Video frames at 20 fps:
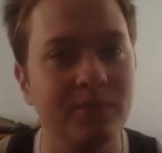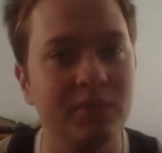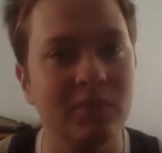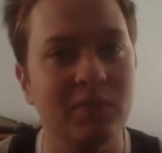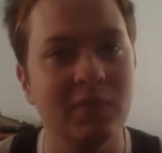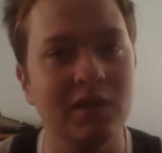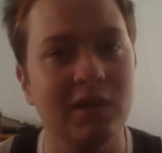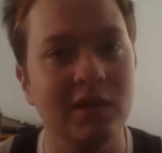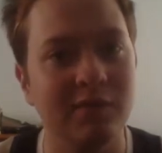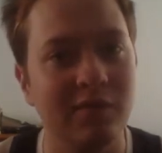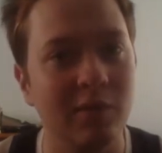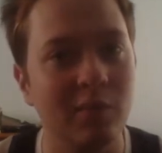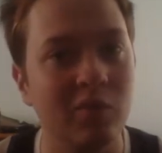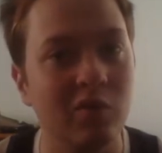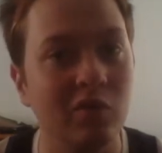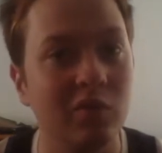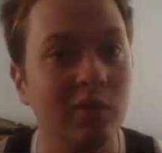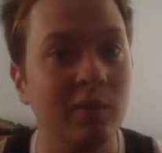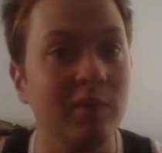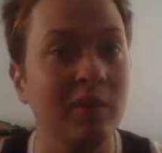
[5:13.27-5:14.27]

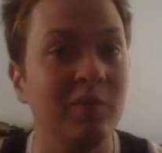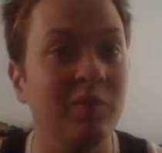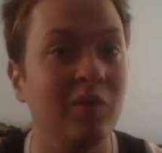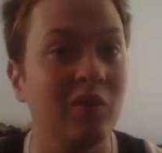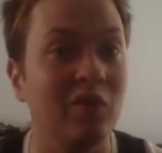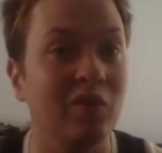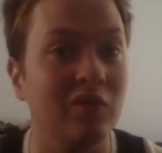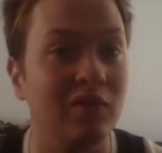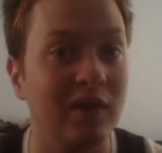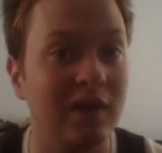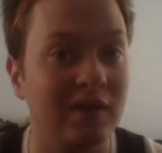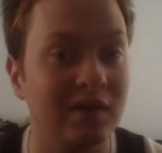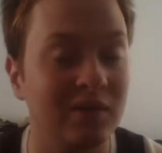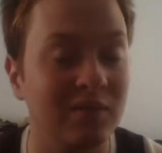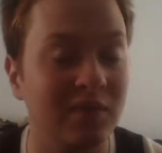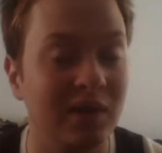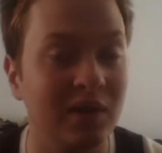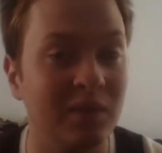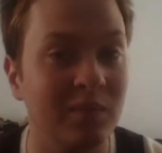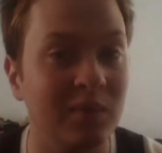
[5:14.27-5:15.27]
Liverpool would be perfect in
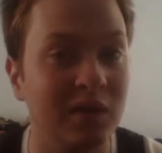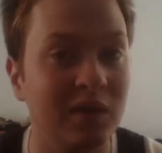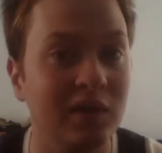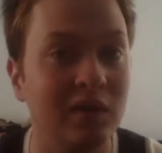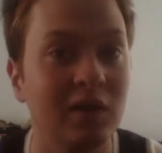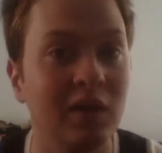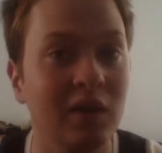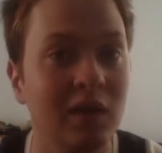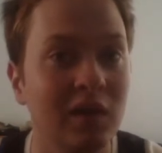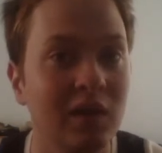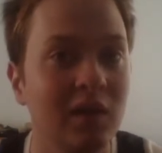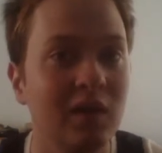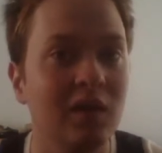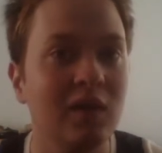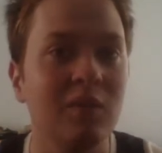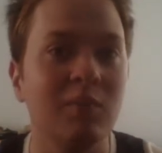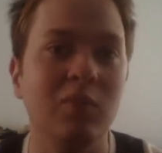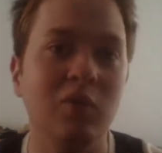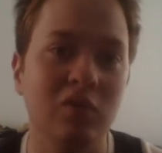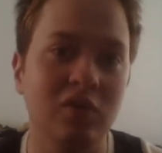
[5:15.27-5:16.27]
my opinion,
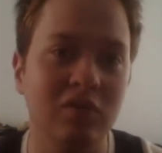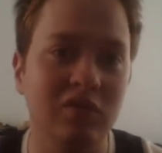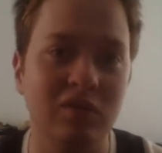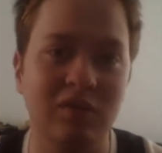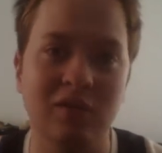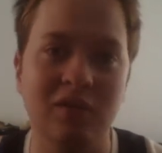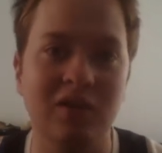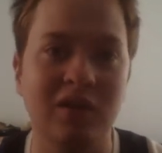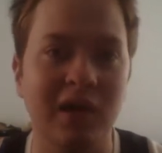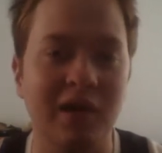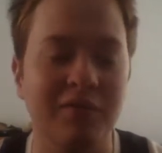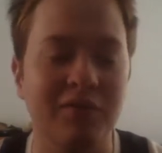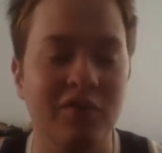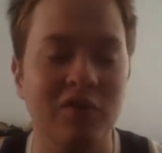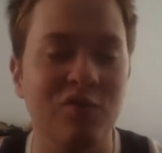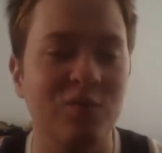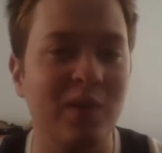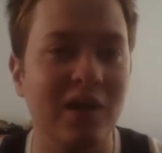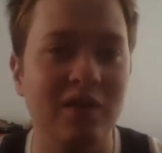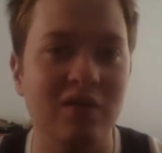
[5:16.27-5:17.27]
but you'd have to
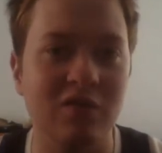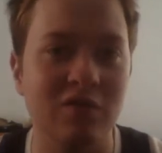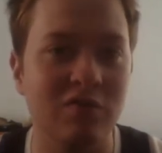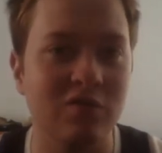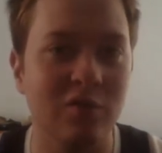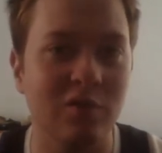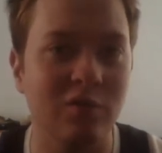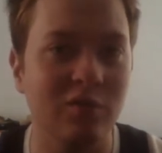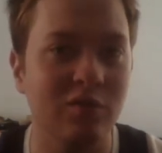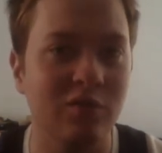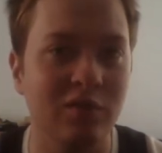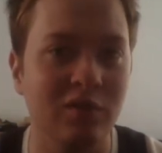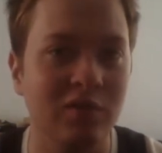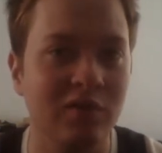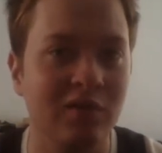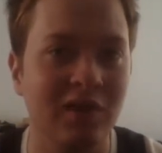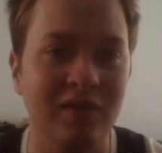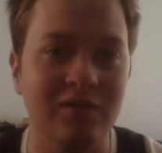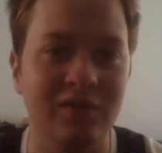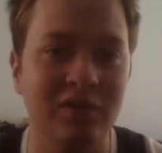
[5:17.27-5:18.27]
spend through, you'd
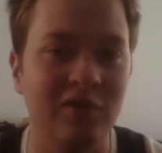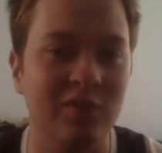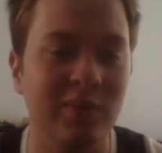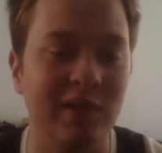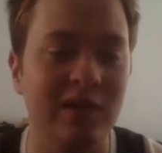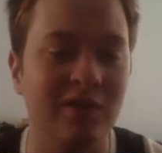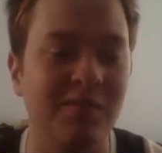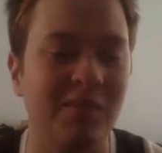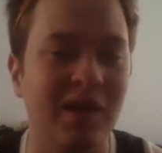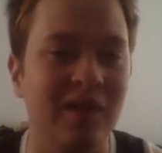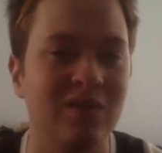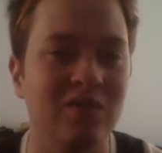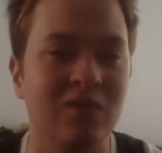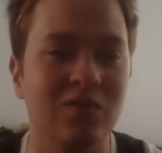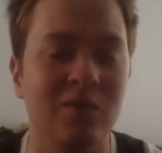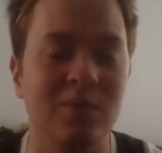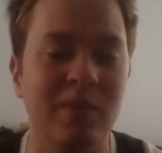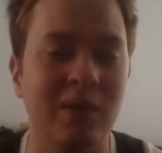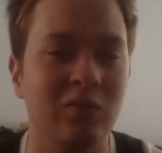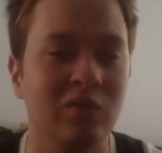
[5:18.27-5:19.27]
have to spend a massive
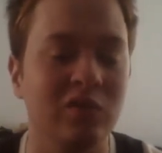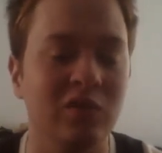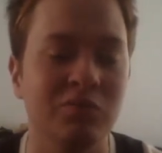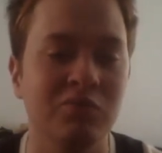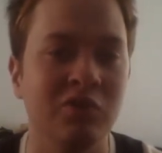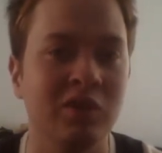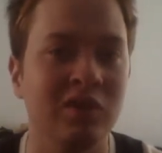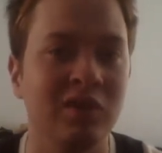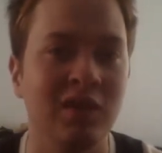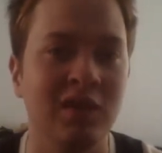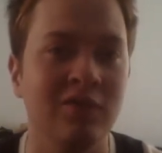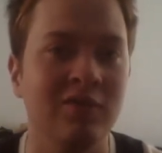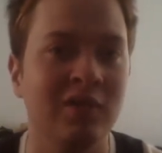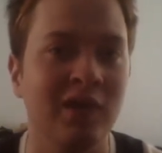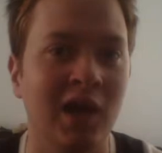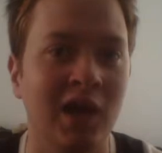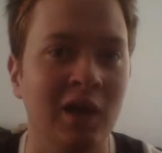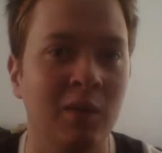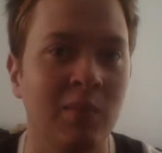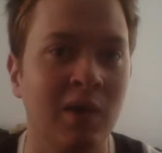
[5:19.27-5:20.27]
amount to bring David
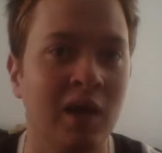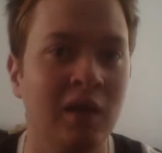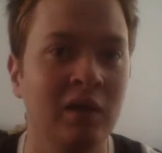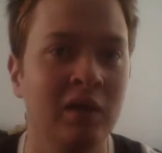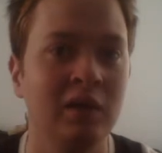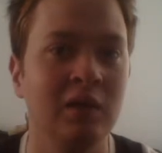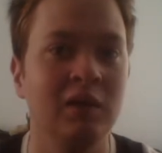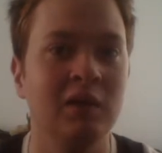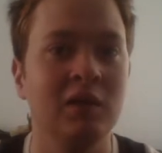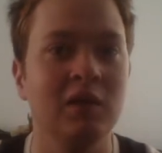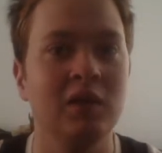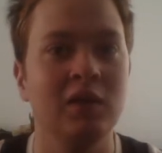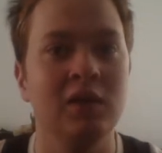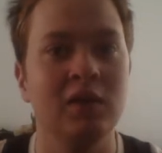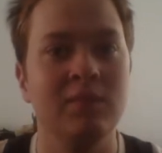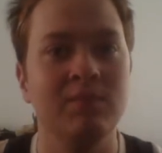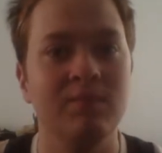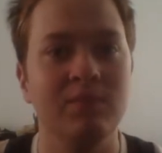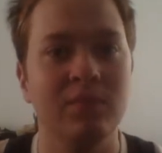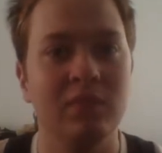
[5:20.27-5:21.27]
Alaba.
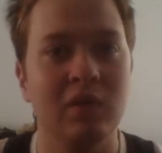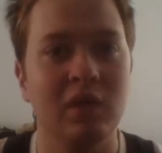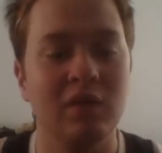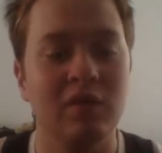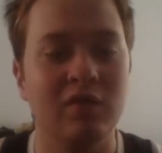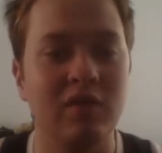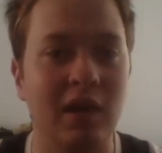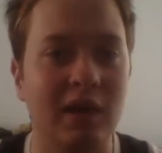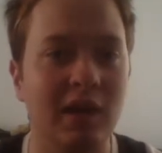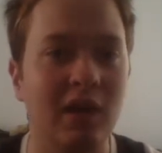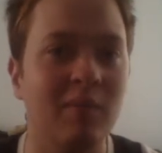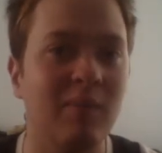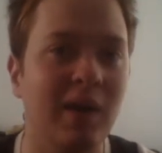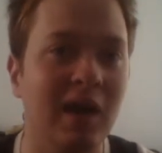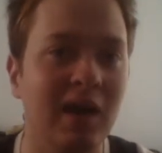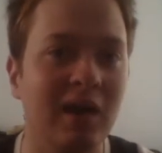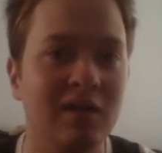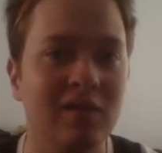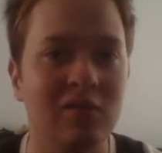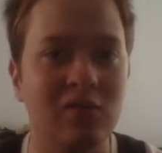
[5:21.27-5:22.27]
Centre
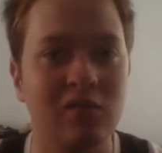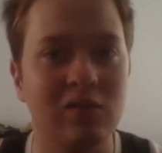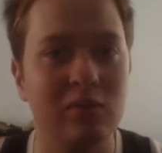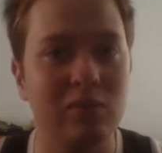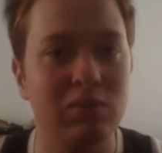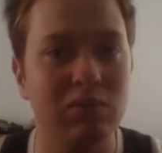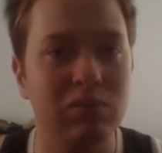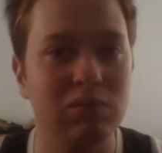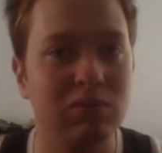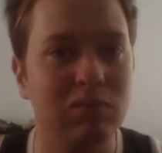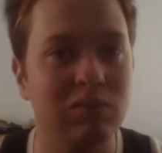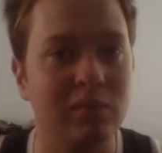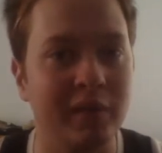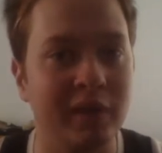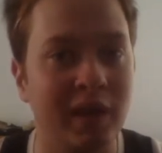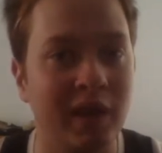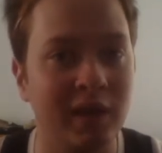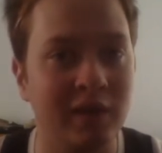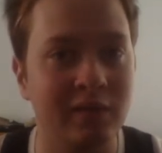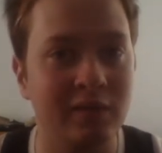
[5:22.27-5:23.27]
backs,
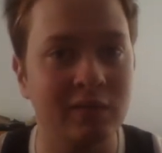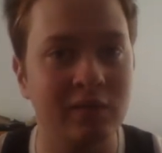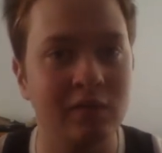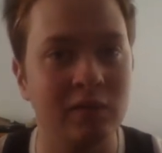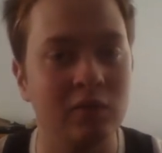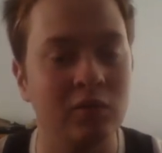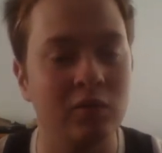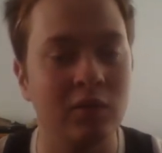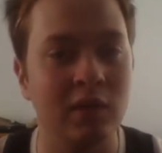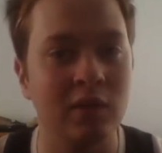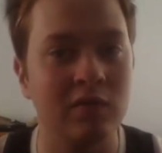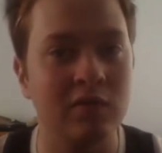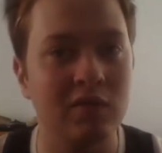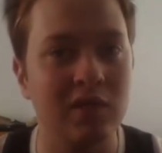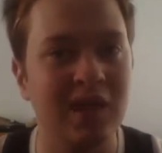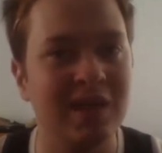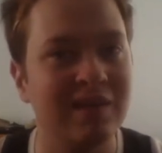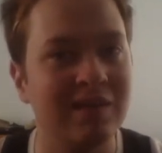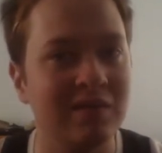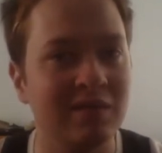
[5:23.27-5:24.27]
again, you know, there's
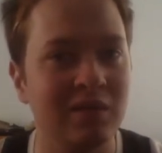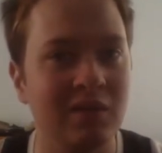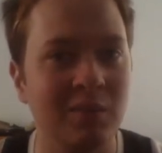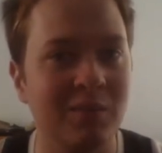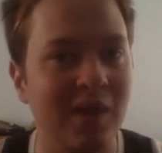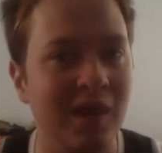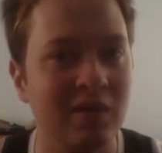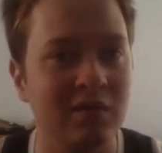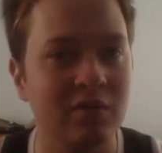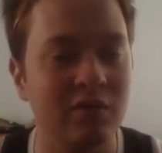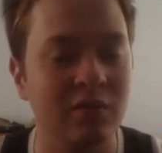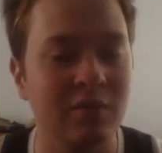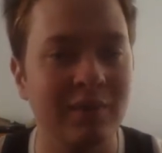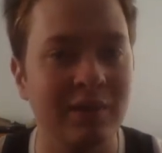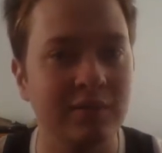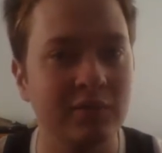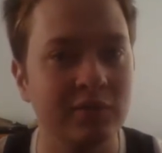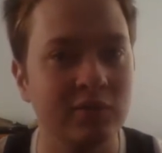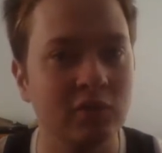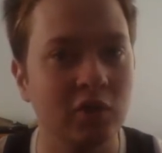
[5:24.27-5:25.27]
there isn't a massive
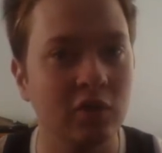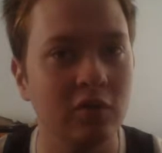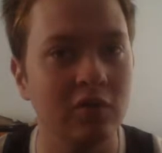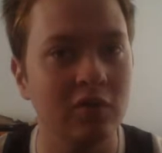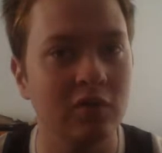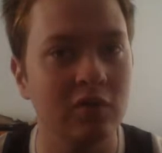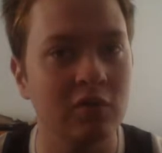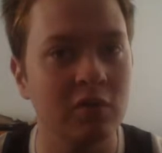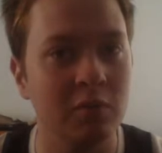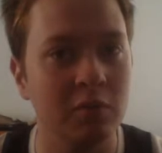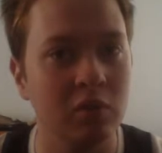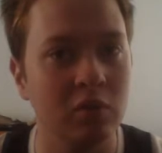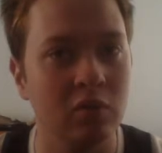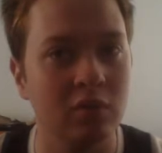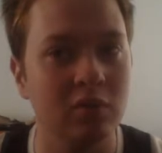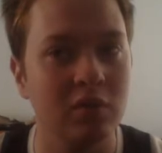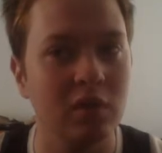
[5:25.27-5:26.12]
amount of choice, I suppose.